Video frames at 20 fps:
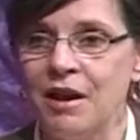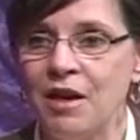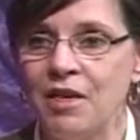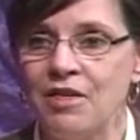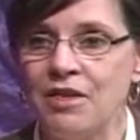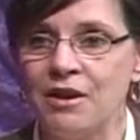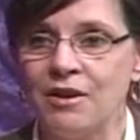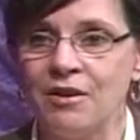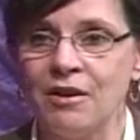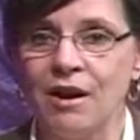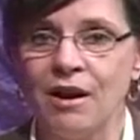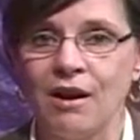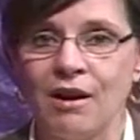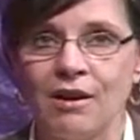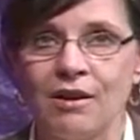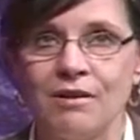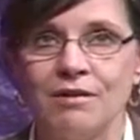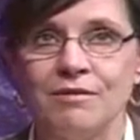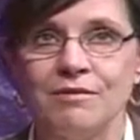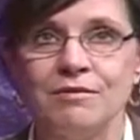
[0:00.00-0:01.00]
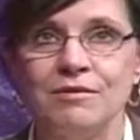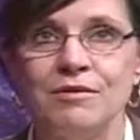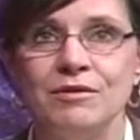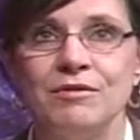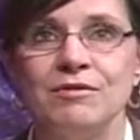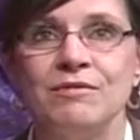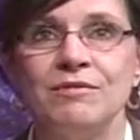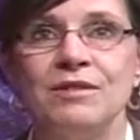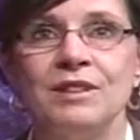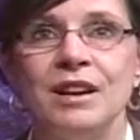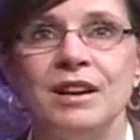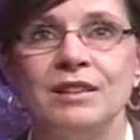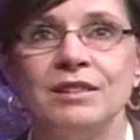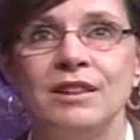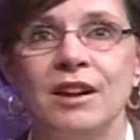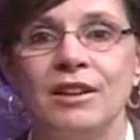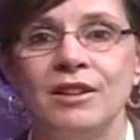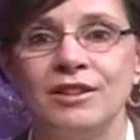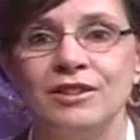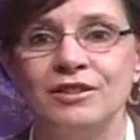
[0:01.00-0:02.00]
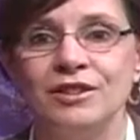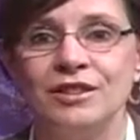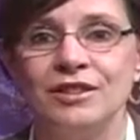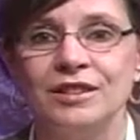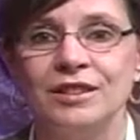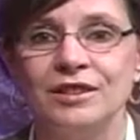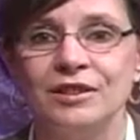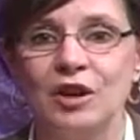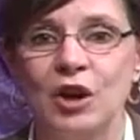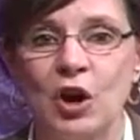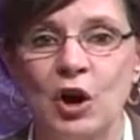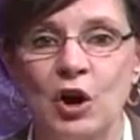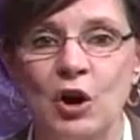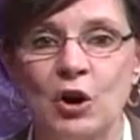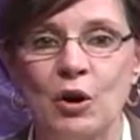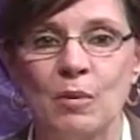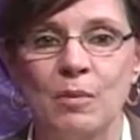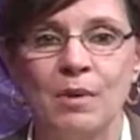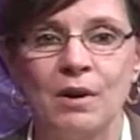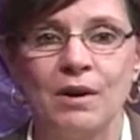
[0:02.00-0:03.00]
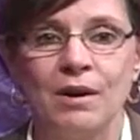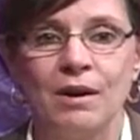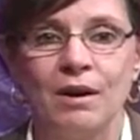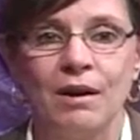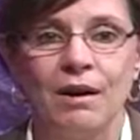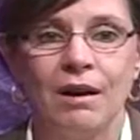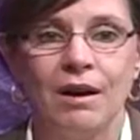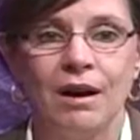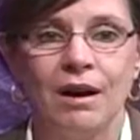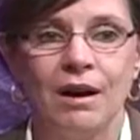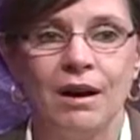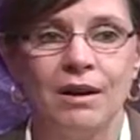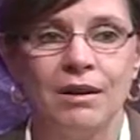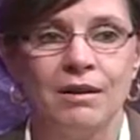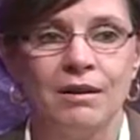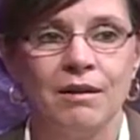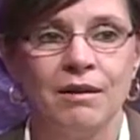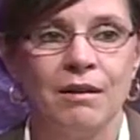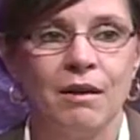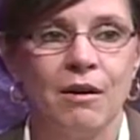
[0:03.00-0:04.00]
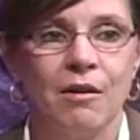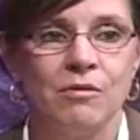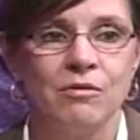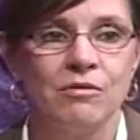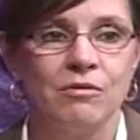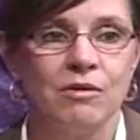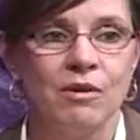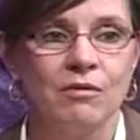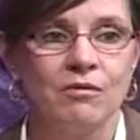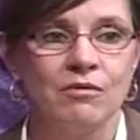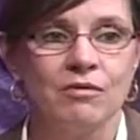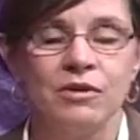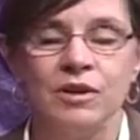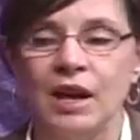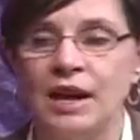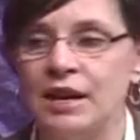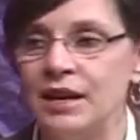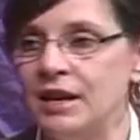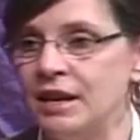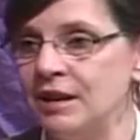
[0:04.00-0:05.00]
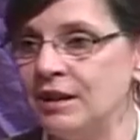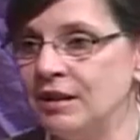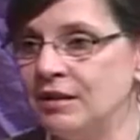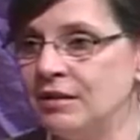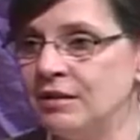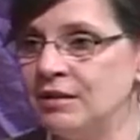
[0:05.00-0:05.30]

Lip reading: There are new technologies in the home, lighting,